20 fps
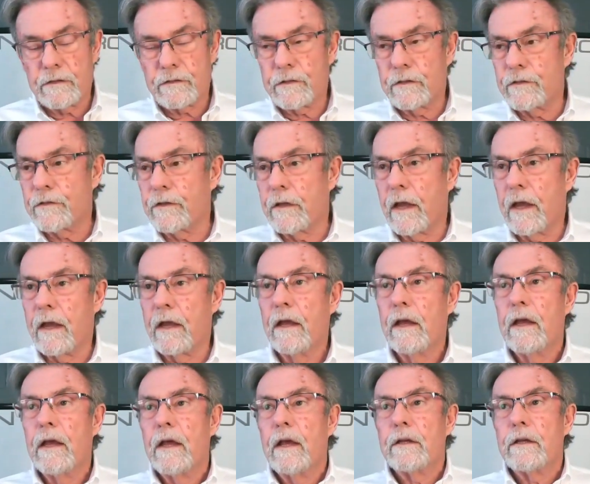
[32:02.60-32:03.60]
SCCA
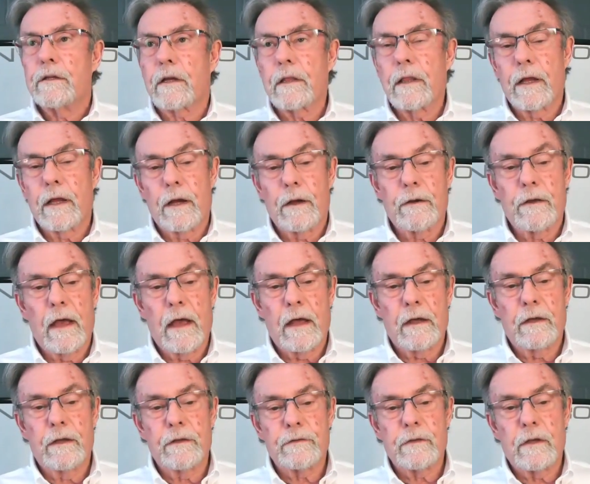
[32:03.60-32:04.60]
declared
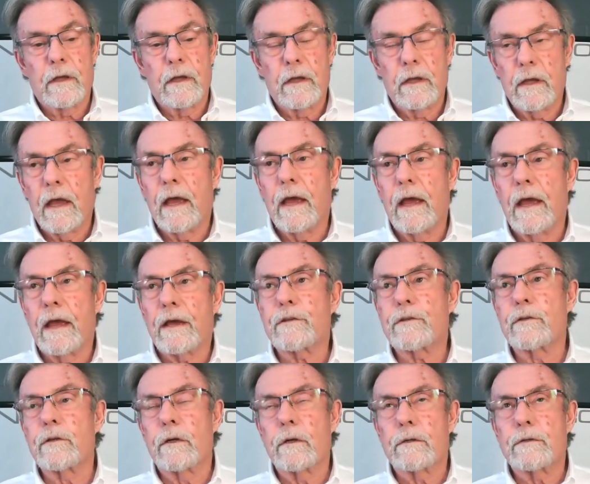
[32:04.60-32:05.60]
that as a
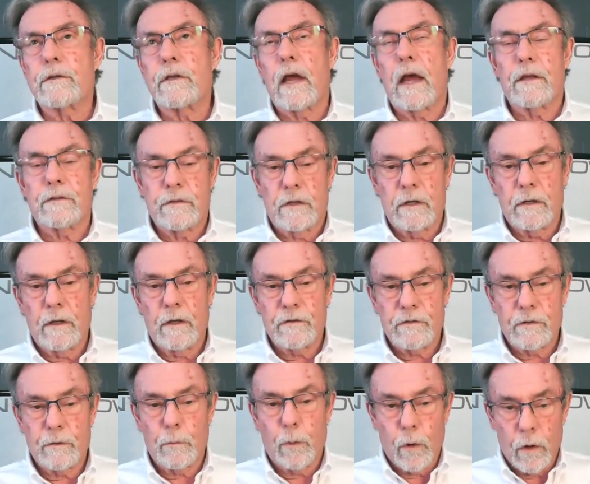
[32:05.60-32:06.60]
extra chassis
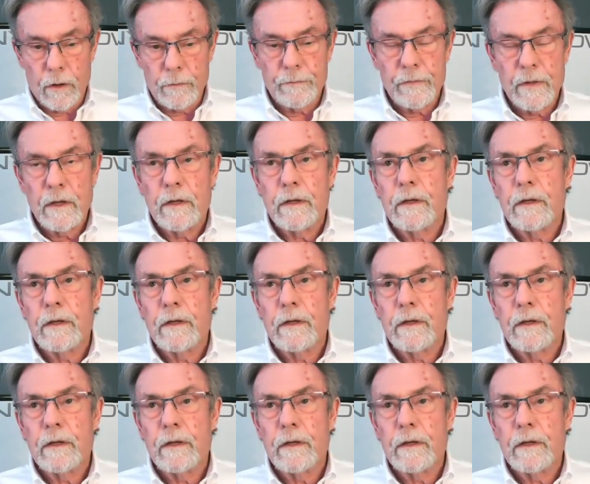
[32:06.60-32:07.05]
support.